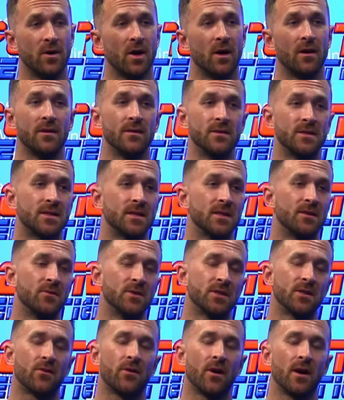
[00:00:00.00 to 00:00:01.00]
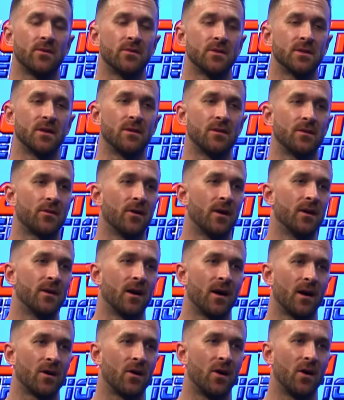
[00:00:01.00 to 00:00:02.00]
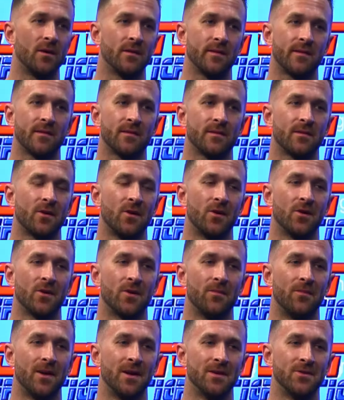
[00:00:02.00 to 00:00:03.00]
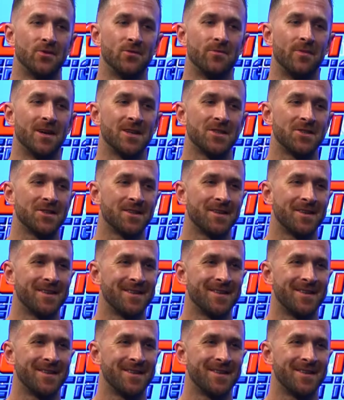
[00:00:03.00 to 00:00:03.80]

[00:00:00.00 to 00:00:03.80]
It was a great result. Great. I can't complain too much.